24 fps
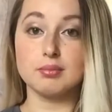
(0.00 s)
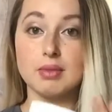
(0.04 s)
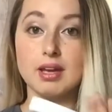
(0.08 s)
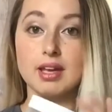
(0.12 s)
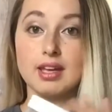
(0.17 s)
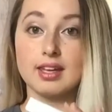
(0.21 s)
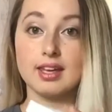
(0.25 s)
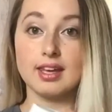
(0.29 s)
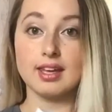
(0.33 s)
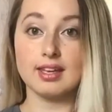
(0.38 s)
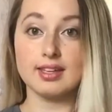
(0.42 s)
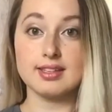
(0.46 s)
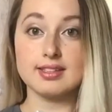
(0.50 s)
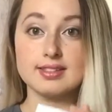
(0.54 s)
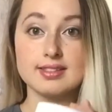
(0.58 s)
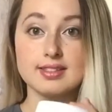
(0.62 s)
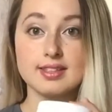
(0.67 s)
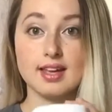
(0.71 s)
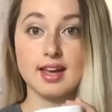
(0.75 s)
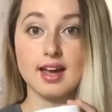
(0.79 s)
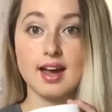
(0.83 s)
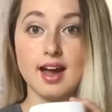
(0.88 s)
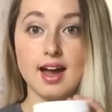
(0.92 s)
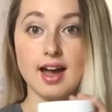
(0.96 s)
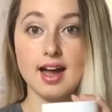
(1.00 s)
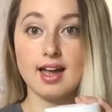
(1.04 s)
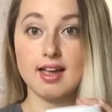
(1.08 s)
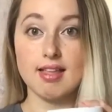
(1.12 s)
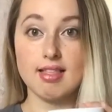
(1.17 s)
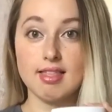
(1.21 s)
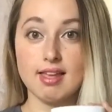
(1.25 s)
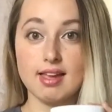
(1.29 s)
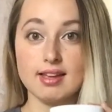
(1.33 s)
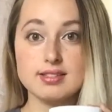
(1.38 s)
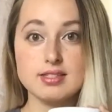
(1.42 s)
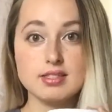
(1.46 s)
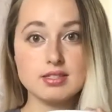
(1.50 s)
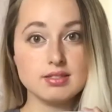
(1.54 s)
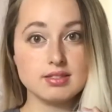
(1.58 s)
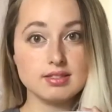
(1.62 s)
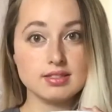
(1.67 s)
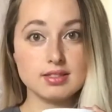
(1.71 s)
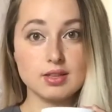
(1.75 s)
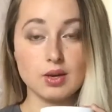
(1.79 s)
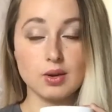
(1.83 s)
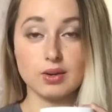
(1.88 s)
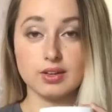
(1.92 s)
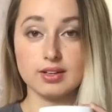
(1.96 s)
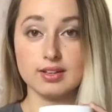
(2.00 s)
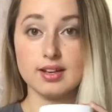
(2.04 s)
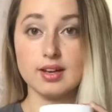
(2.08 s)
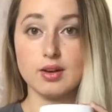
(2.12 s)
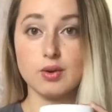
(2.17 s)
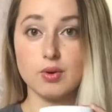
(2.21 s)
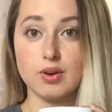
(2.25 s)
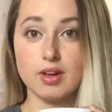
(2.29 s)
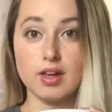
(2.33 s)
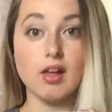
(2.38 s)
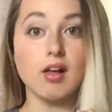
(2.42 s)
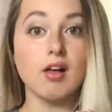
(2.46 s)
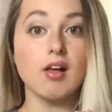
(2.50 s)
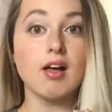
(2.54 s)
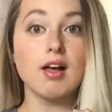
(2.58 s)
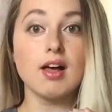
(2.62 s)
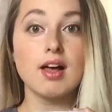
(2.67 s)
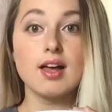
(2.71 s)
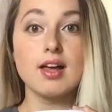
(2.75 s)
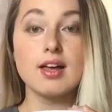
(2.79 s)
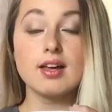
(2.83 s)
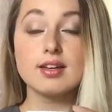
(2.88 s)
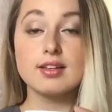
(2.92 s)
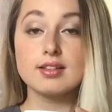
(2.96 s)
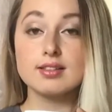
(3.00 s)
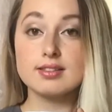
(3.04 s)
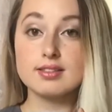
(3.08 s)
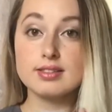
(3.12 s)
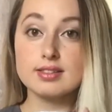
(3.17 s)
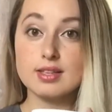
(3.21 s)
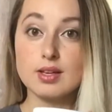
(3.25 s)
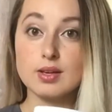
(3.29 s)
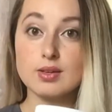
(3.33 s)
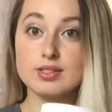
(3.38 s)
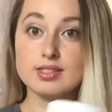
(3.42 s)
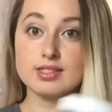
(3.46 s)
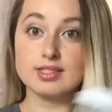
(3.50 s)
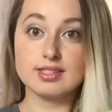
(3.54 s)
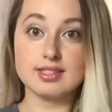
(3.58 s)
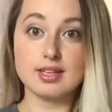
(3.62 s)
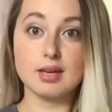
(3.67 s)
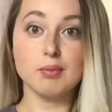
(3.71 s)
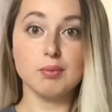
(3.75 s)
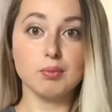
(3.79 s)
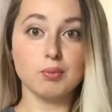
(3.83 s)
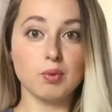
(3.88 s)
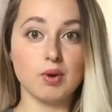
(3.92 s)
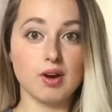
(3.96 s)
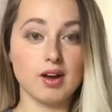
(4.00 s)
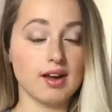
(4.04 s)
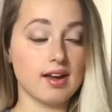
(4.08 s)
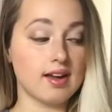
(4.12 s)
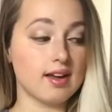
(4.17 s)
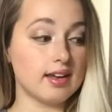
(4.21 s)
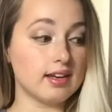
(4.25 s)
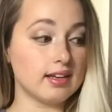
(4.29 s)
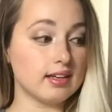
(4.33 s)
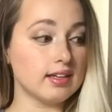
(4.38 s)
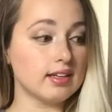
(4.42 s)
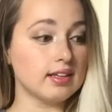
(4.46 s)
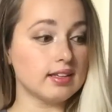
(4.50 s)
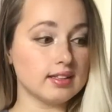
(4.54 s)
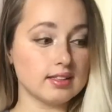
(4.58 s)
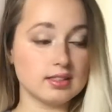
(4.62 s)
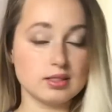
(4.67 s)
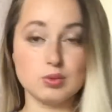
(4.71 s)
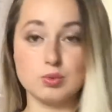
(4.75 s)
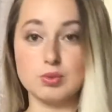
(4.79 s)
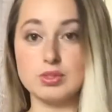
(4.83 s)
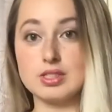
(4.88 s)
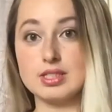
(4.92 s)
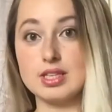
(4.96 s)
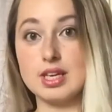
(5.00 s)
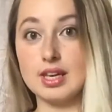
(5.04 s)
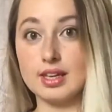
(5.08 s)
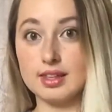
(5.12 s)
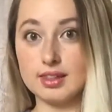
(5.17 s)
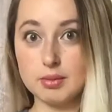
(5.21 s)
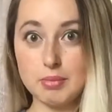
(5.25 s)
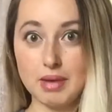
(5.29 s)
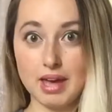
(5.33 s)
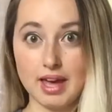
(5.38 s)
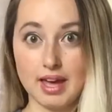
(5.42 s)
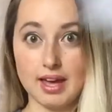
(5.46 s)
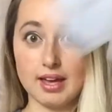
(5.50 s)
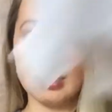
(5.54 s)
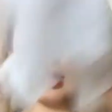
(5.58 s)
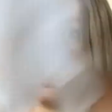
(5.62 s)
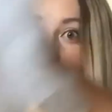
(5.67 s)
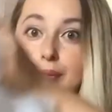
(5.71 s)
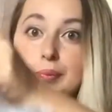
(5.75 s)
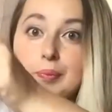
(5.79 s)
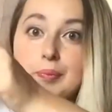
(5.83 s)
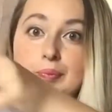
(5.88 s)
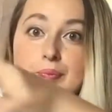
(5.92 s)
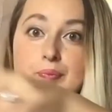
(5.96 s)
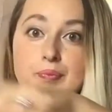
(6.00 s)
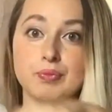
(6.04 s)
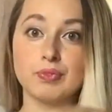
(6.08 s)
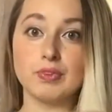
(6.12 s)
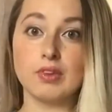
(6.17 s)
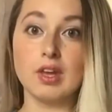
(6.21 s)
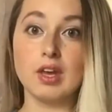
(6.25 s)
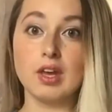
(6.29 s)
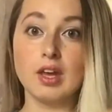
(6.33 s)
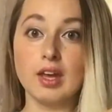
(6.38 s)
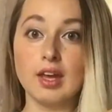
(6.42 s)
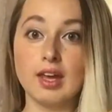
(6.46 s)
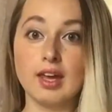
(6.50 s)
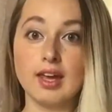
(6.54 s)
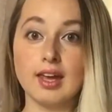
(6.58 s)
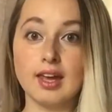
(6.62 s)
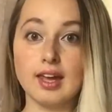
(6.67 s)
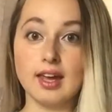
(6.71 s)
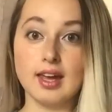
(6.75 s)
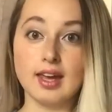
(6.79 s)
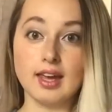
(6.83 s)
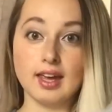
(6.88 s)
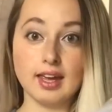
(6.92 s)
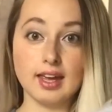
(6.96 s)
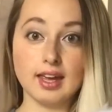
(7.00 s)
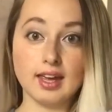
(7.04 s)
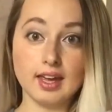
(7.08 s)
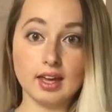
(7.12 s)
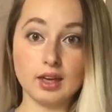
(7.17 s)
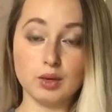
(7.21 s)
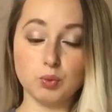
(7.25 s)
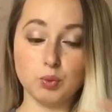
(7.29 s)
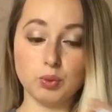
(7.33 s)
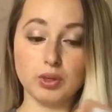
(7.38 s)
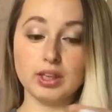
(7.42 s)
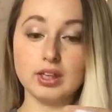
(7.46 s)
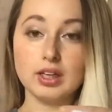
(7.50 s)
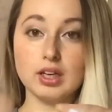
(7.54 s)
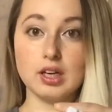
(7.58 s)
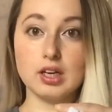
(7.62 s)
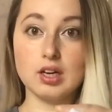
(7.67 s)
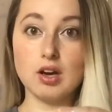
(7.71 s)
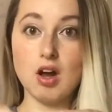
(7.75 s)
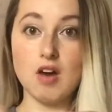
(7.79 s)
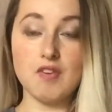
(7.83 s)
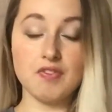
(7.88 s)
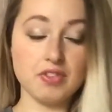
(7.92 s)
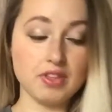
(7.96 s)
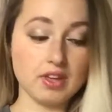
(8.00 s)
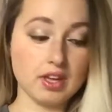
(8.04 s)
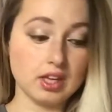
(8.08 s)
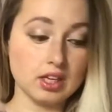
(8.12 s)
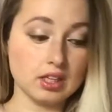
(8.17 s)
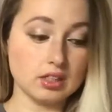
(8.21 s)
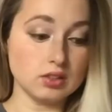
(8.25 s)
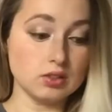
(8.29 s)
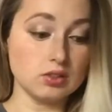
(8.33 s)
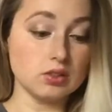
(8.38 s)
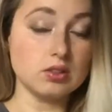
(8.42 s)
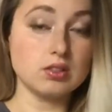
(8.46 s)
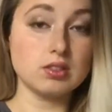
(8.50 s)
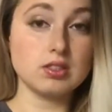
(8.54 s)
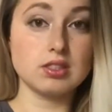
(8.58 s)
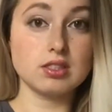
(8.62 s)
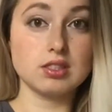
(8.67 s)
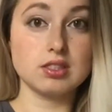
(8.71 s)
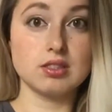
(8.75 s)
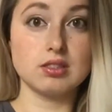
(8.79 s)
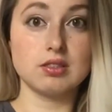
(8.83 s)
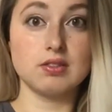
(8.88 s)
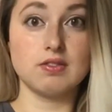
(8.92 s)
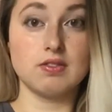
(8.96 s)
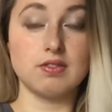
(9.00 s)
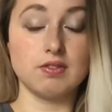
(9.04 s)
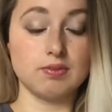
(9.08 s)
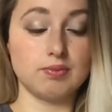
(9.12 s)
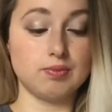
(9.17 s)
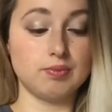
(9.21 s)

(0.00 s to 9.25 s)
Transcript: In my case, I like to use coconut oil. So step one is we take the bag and we cut off the handles.